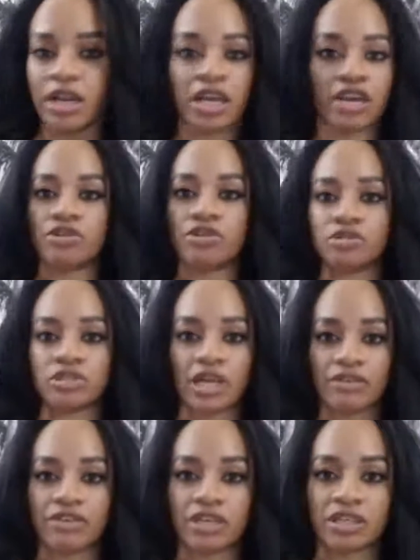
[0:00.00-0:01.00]
If you don't
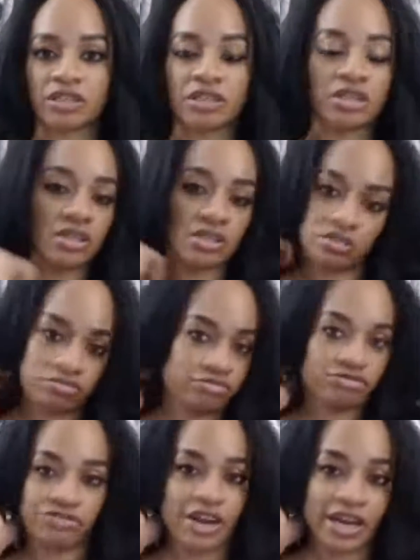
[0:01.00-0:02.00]
love it,
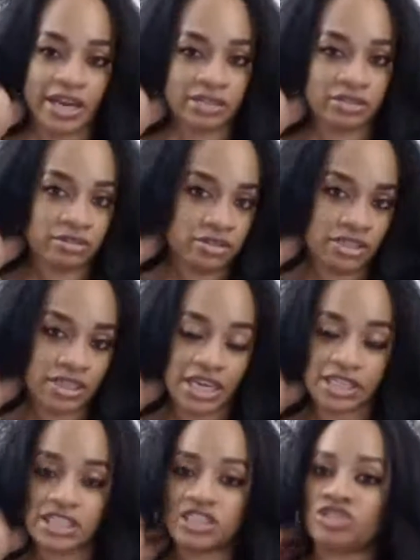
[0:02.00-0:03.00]
fine. At
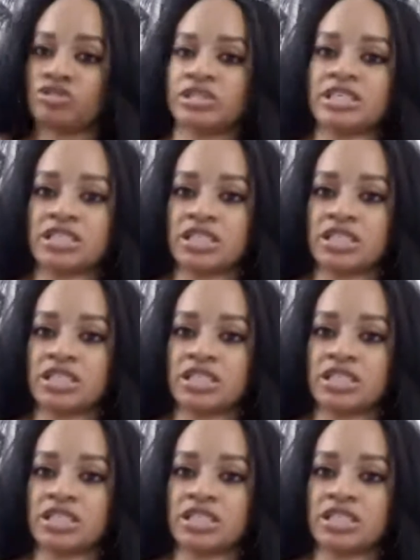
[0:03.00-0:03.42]
least you didn't